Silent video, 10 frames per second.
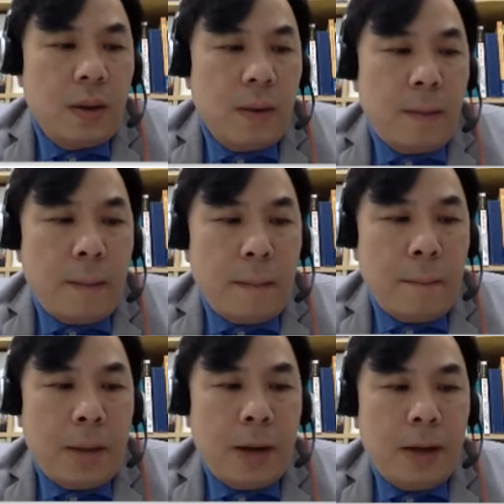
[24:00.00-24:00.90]

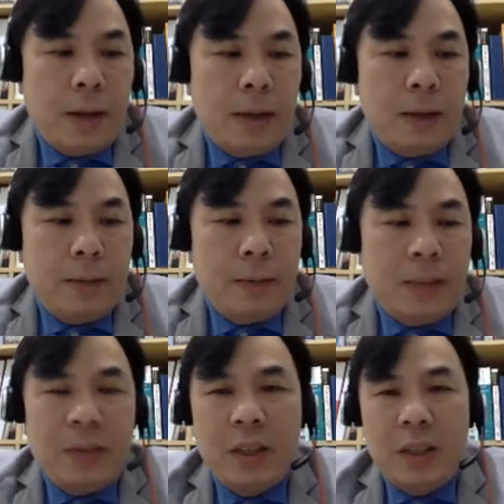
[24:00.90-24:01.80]
But
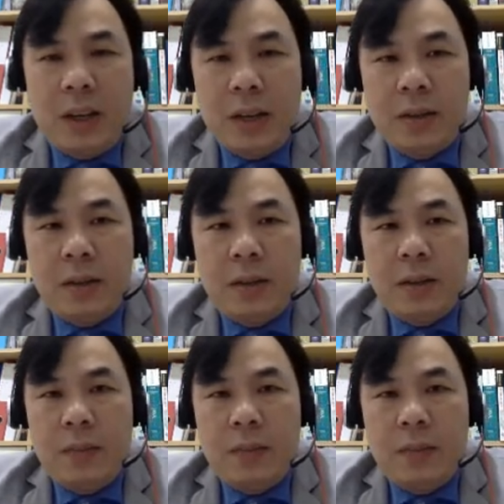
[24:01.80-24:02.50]
nevertheless,